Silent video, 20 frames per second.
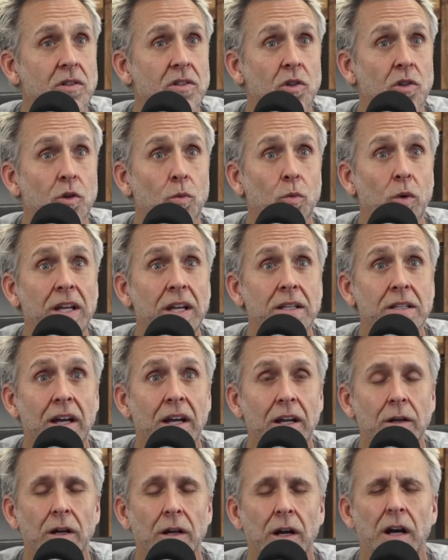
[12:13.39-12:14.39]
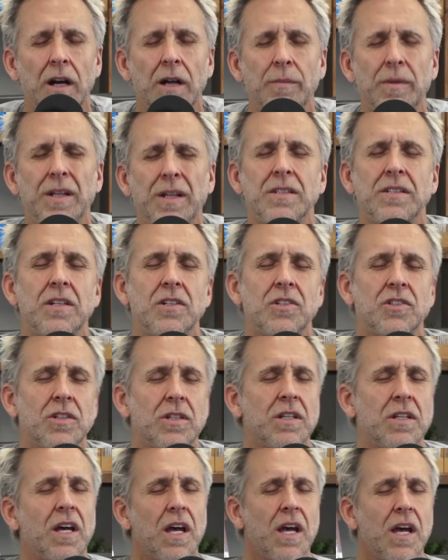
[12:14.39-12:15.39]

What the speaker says: So the Wayne Dyer on meditation,